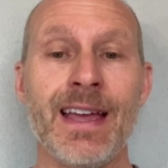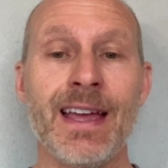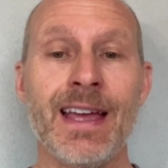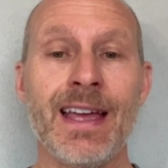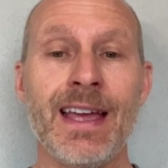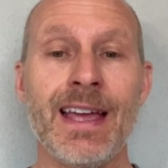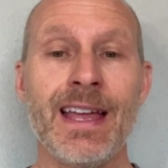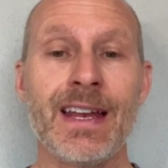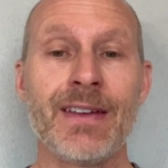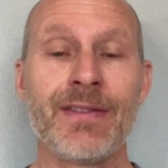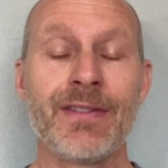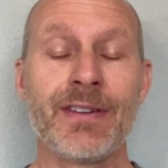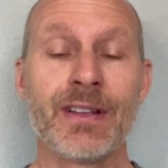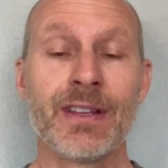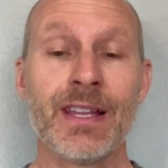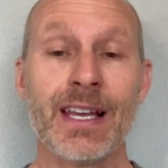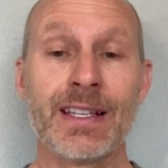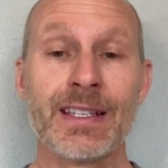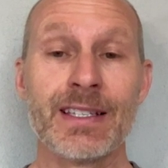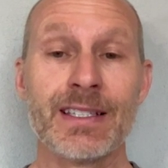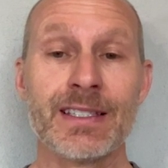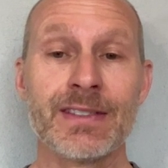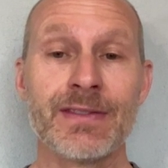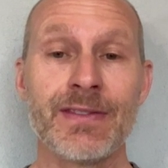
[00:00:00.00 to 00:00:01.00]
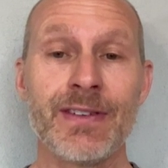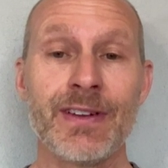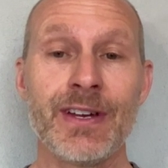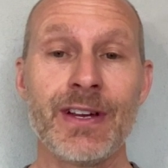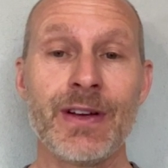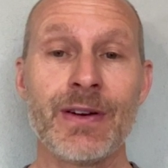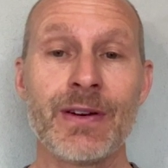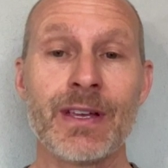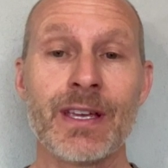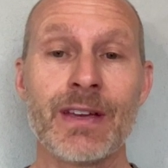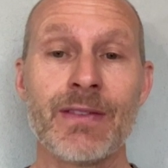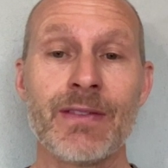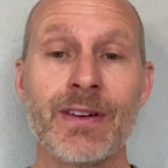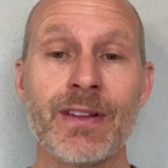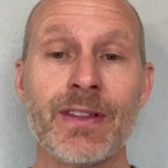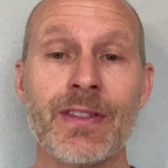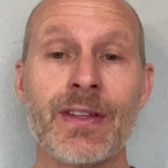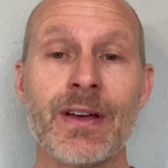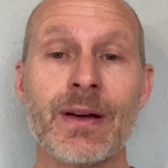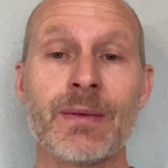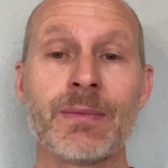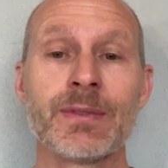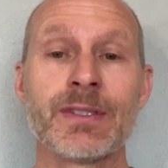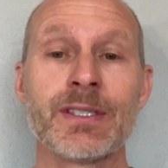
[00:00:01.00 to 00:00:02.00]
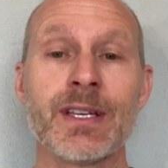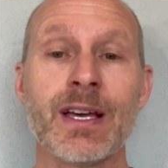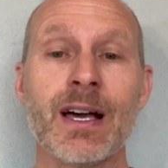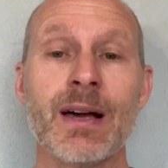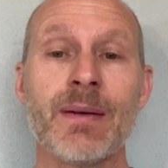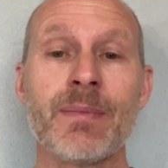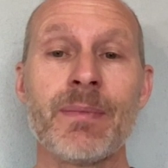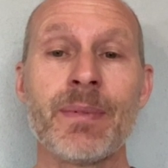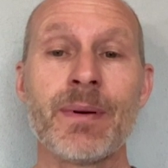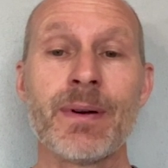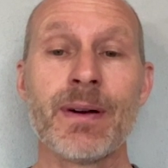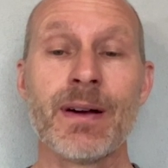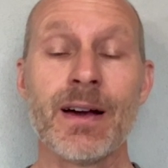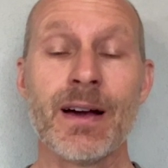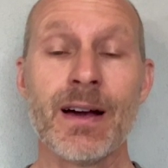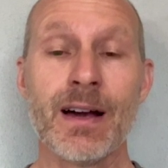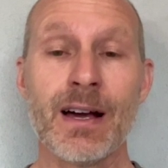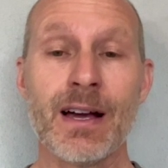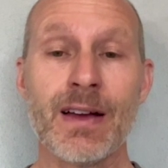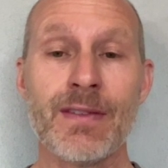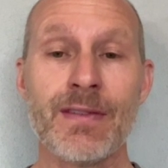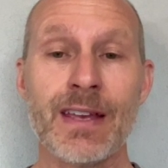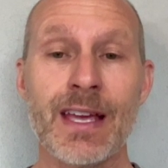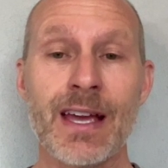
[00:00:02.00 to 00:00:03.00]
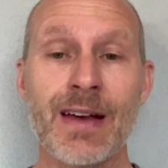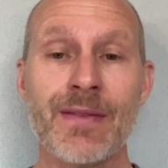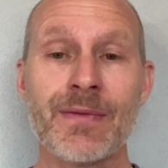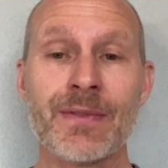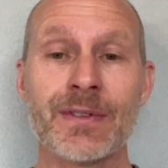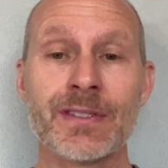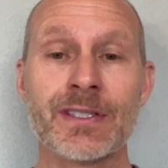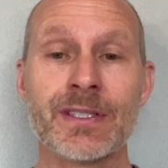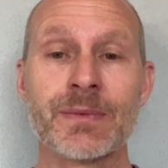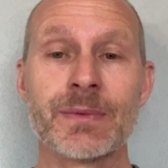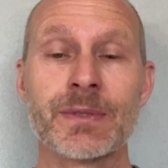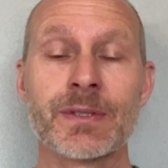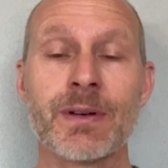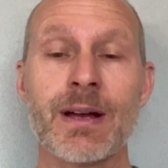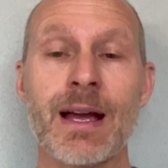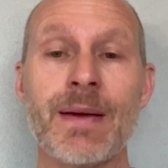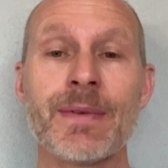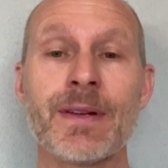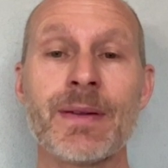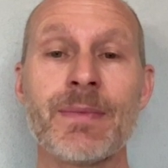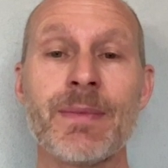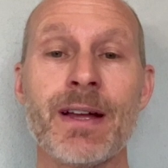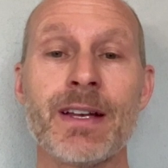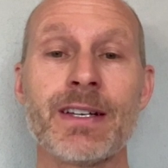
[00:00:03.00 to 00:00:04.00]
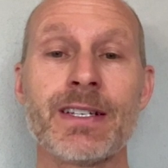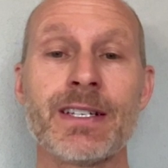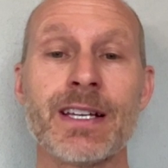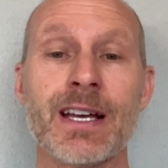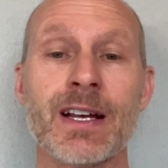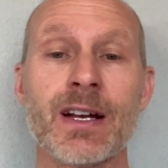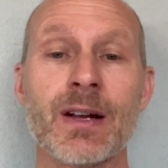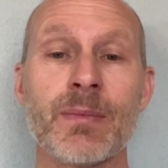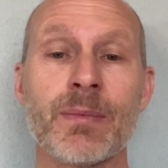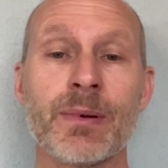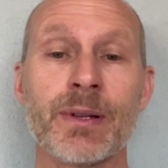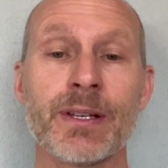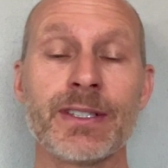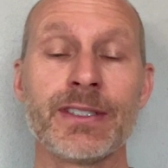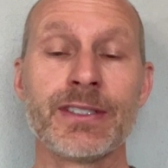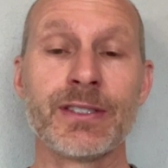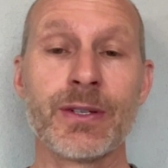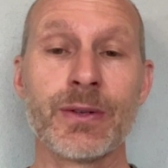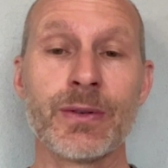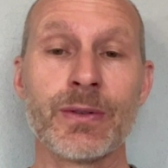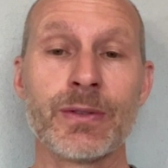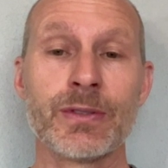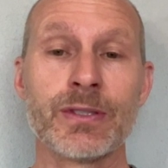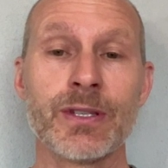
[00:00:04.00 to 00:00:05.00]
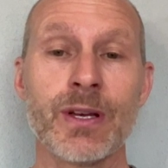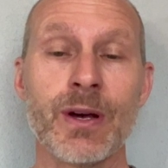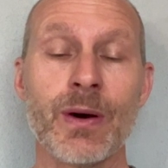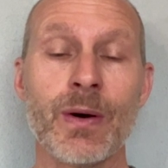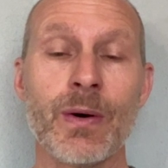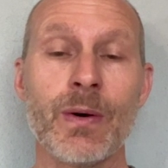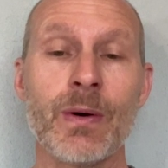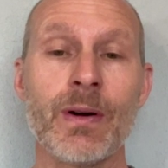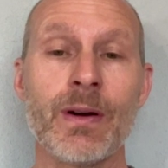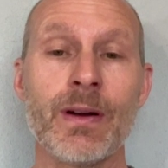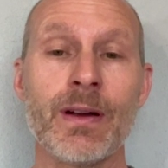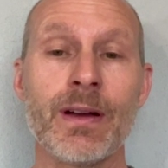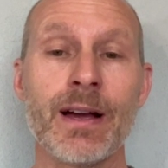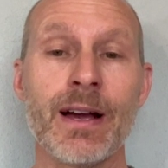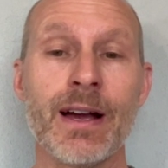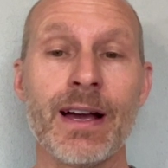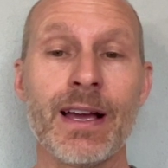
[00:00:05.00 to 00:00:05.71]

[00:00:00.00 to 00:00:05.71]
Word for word: And if you like this video, give it a thumbs up. Uh, if you haven't subscribed to my channel, please do so.